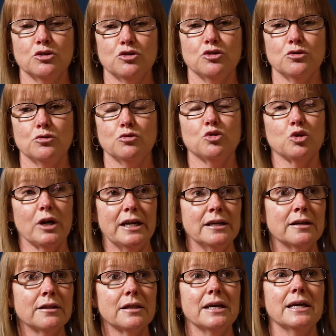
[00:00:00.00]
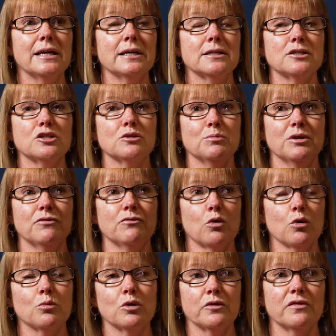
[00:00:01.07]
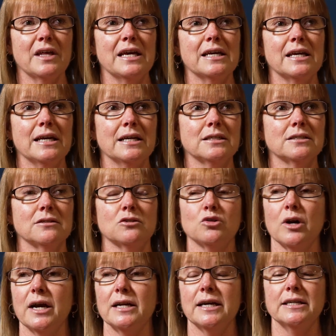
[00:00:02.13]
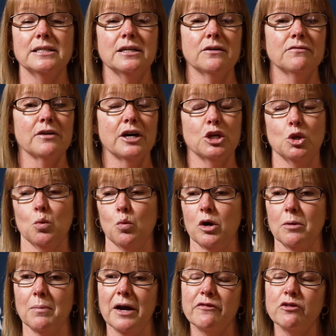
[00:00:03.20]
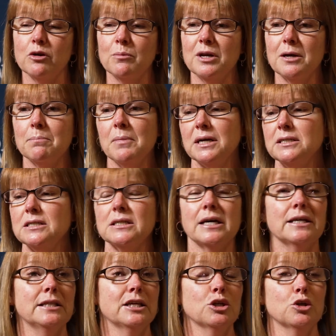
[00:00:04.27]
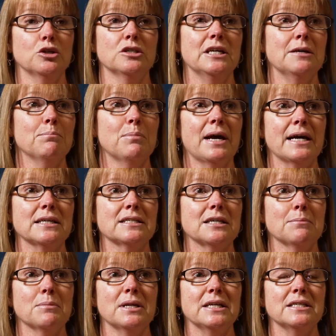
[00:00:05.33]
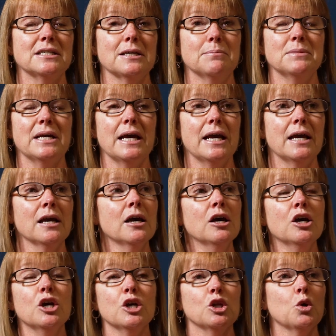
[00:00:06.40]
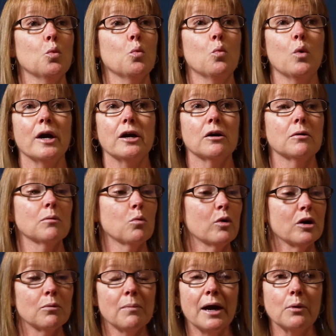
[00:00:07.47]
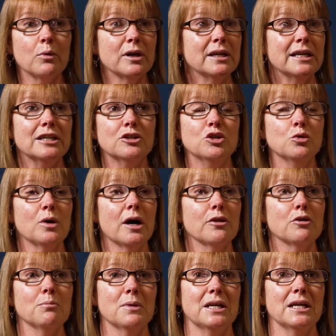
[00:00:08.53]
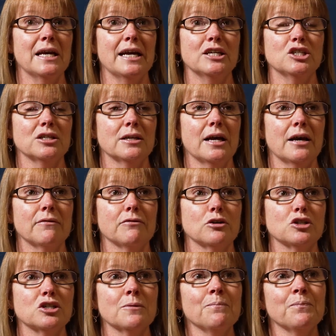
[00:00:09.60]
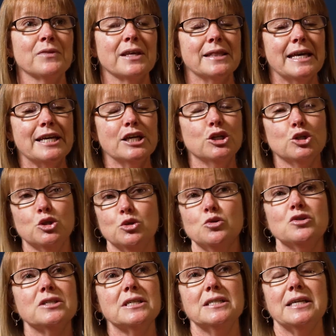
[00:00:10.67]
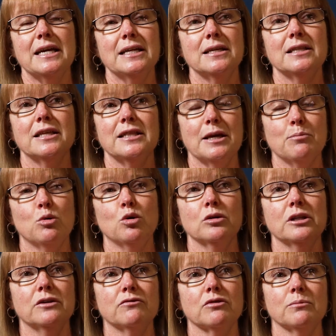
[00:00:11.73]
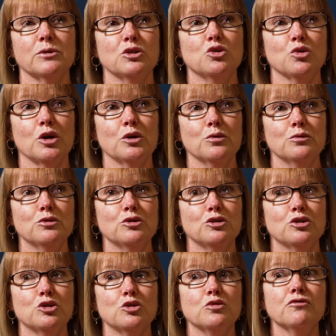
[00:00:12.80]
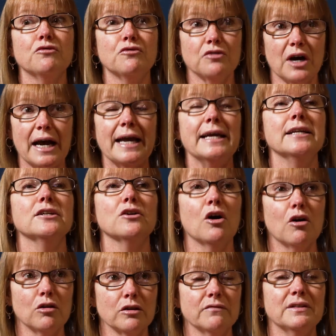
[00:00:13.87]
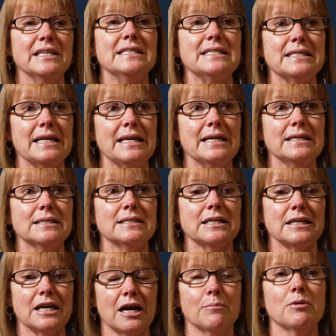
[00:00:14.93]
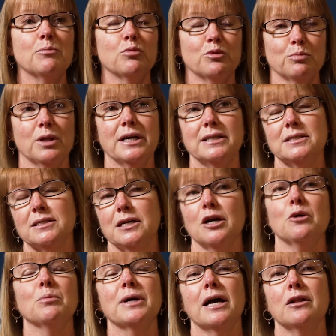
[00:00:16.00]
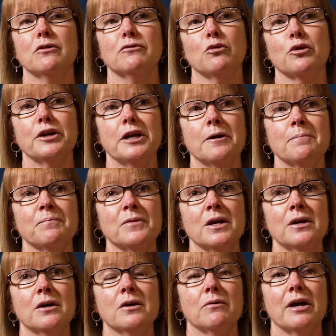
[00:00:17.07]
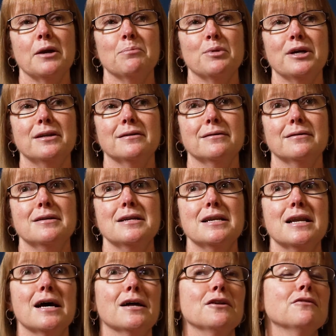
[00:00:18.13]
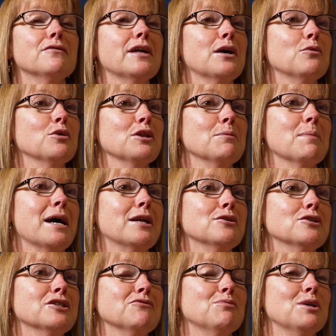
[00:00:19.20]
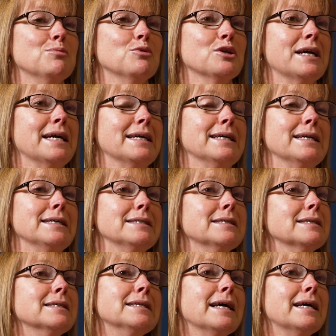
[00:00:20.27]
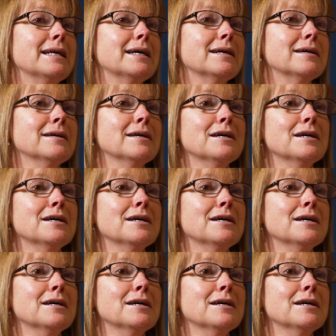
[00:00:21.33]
to trend things, to be forward thinking, to try and identify, you know, where might there be a mudslide that could impact somebody someday? You know, where, where might we need to do other mitigation efforts? They can use the data that they pull in from the drone to find all of these things and come up with plans to help California, right? But none of that really matters if people can't get to the data.